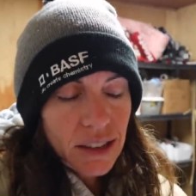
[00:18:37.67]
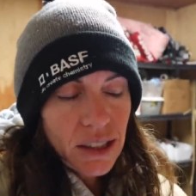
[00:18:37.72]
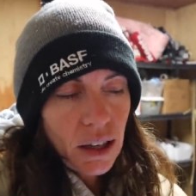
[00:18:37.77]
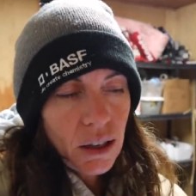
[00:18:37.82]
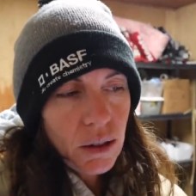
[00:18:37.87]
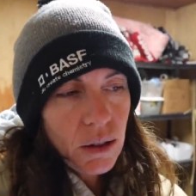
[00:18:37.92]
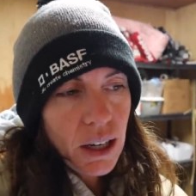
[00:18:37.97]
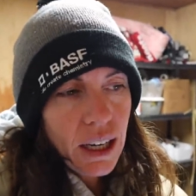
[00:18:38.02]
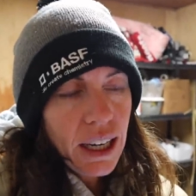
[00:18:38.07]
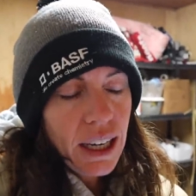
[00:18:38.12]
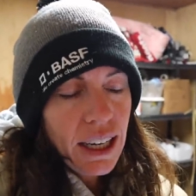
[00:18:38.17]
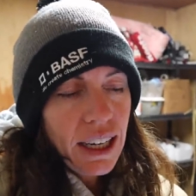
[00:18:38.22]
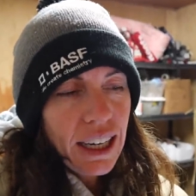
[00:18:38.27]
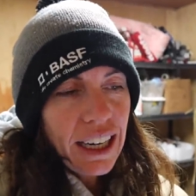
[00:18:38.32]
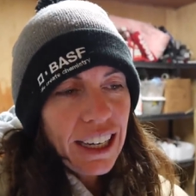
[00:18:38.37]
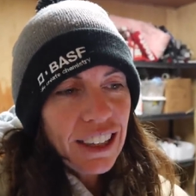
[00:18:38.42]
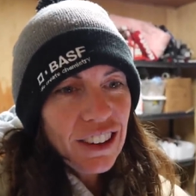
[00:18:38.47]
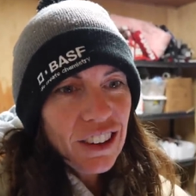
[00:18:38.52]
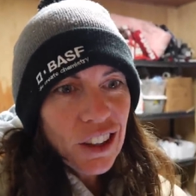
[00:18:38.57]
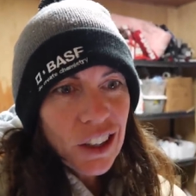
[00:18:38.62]
So
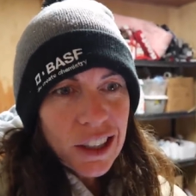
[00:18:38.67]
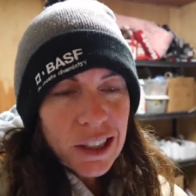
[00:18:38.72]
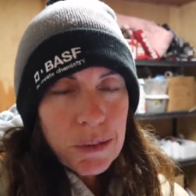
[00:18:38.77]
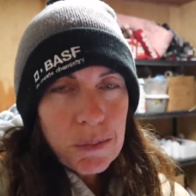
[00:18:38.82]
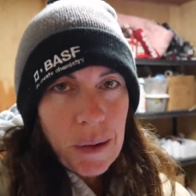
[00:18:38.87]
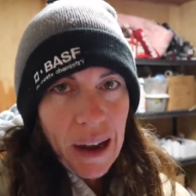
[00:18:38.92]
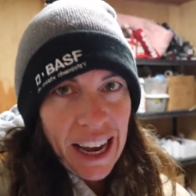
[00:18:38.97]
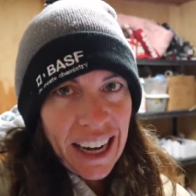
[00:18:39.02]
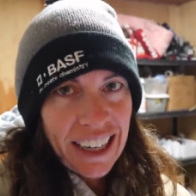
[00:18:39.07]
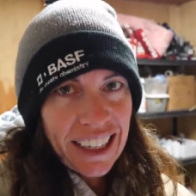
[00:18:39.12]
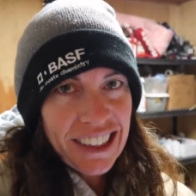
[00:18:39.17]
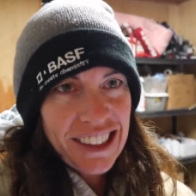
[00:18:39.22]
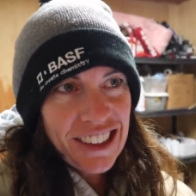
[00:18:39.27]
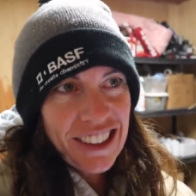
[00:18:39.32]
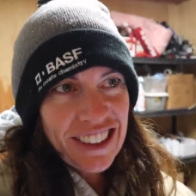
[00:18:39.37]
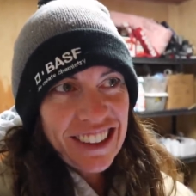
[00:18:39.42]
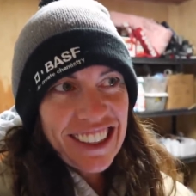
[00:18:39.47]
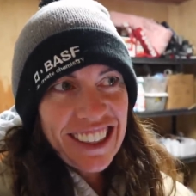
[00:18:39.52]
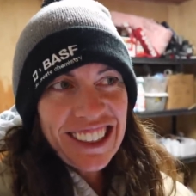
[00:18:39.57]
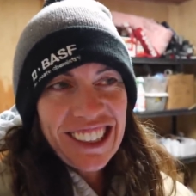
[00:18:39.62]
it looks bad, it
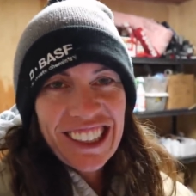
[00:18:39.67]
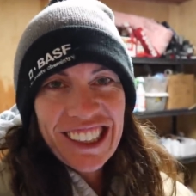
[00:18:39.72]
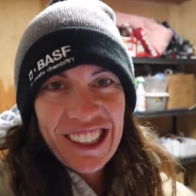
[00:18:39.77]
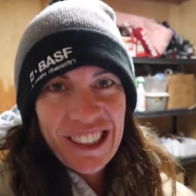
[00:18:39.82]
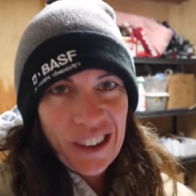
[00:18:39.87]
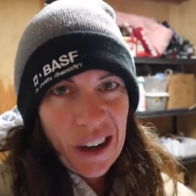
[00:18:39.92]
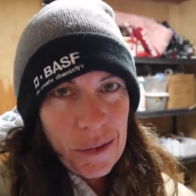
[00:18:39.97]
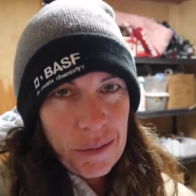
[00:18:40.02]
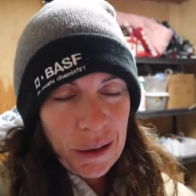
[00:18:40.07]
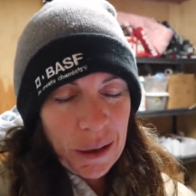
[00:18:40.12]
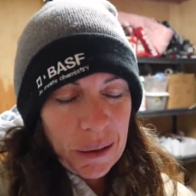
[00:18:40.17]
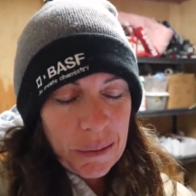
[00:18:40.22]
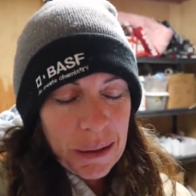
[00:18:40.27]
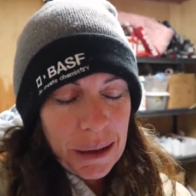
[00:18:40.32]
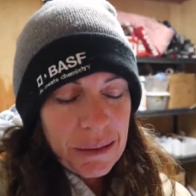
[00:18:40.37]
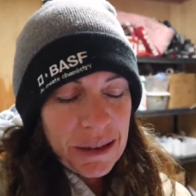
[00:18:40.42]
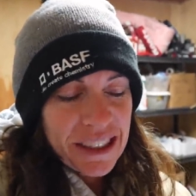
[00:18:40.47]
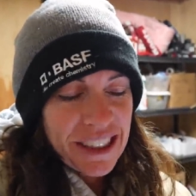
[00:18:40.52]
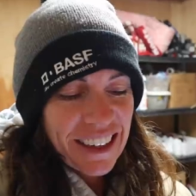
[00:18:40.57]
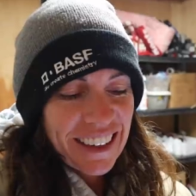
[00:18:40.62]
looks like she's dropping her
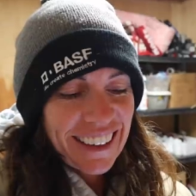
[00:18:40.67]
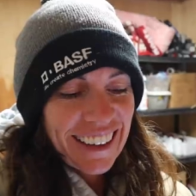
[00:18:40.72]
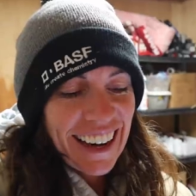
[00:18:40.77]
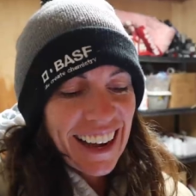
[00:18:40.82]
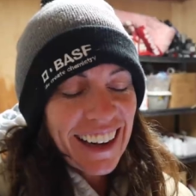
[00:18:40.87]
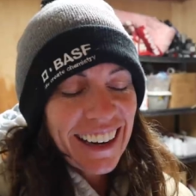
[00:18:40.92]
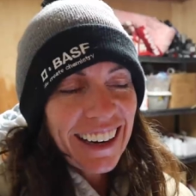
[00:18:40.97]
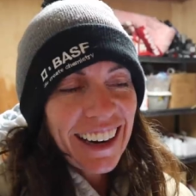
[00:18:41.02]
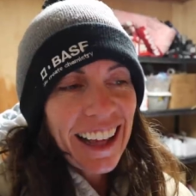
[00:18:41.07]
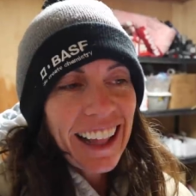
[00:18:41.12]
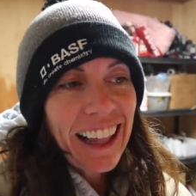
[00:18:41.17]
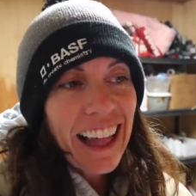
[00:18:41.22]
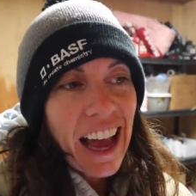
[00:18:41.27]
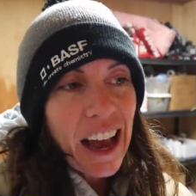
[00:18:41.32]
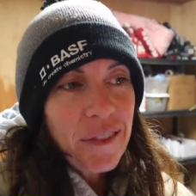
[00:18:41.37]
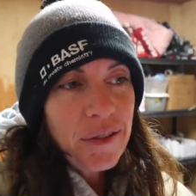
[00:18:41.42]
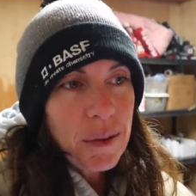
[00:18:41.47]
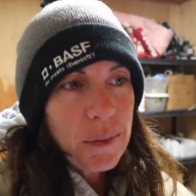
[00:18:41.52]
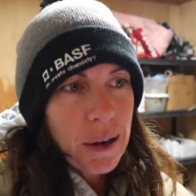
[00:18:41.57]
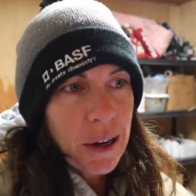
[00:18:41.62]
babies on her head, and I
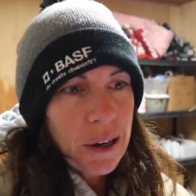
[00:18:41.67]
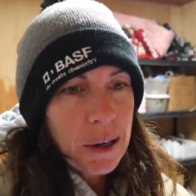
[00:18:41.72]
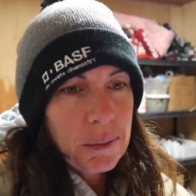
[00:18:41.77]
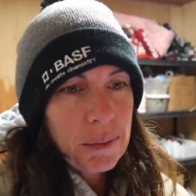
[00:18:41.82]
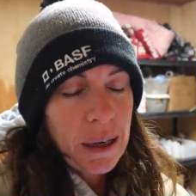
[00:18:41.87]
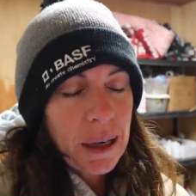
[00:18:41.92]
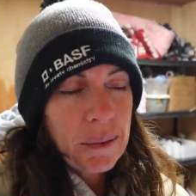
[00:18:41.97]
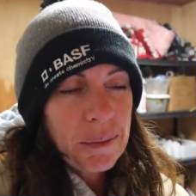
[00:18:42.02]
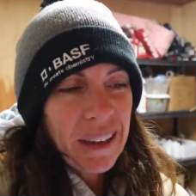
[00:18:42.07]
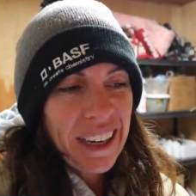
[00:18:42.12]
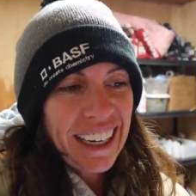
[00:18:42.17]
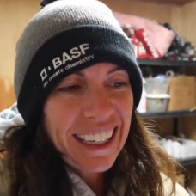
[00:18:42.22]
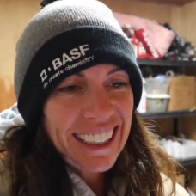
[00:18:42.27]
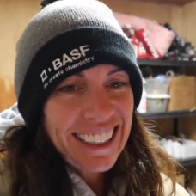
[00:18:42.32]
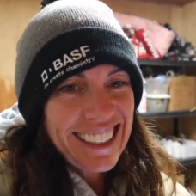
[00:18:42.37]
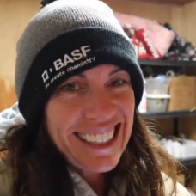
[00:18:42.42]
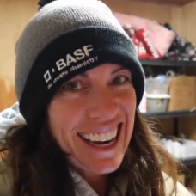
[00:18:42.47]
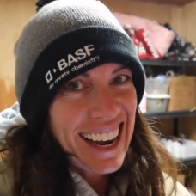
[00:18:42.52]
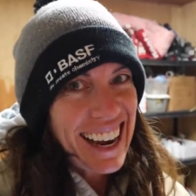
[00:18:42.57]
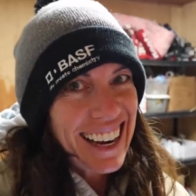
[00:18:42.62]
laugh about it, but I'm like,
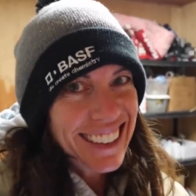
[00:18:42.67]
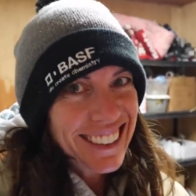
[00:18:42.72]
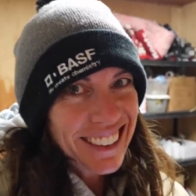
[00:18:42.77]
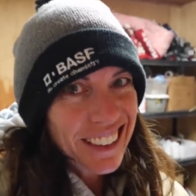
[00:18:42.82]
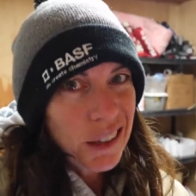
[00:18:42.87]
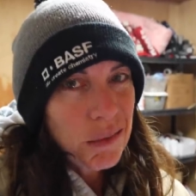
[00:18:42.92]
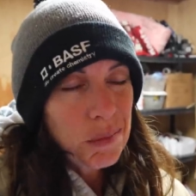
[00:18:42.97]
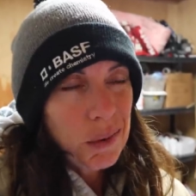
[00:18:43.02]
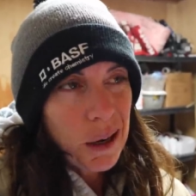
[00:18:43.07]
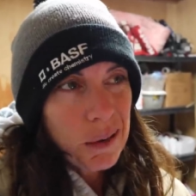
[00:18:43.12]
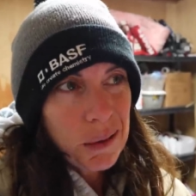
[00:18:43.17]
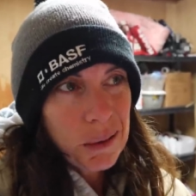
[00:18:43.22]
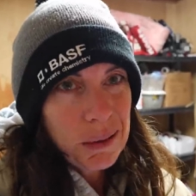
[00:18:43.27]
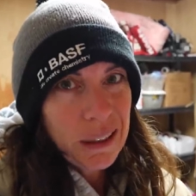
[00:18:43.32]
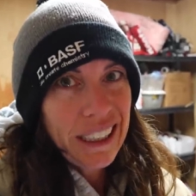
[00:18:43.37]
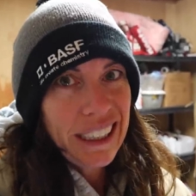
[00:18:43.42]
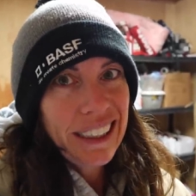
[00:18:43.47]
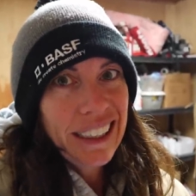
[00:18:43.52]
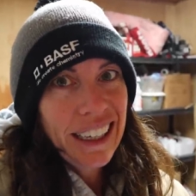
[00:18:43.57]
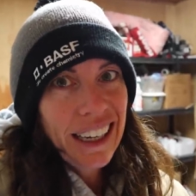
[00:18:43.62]
it's actually
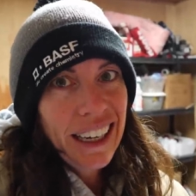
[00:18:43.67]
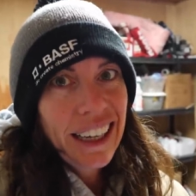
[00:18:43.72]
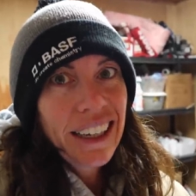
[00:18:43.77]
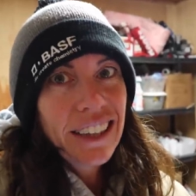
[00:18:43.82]
probably,